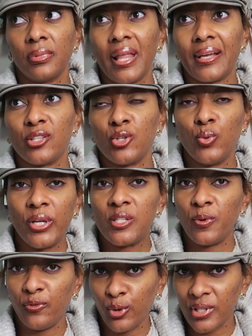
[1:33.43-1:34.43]
like two weeks
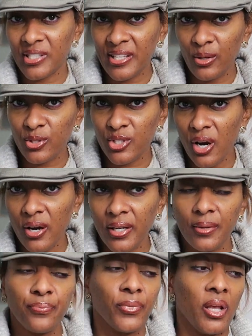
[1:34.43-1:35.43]
before the sale
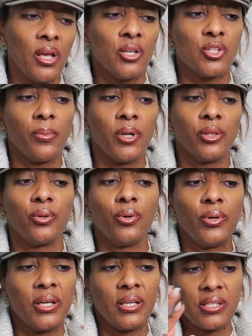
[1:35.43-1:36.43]
started so I'm gonna
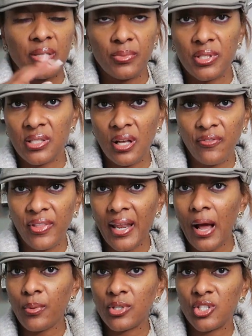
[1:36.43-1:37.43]
throw in some stuff that
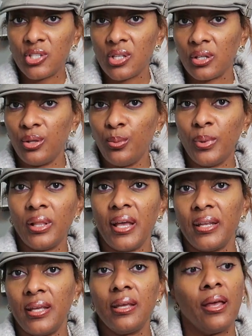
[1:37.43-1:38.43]
I was just
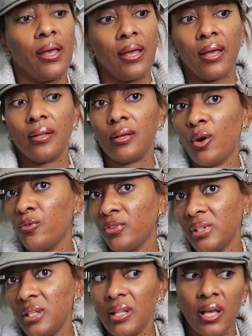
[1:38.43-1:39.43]
accumulating and
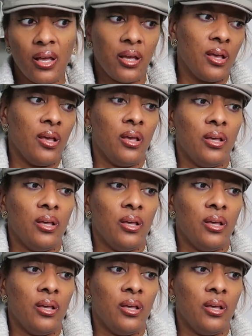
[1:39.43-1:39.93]
hopefully that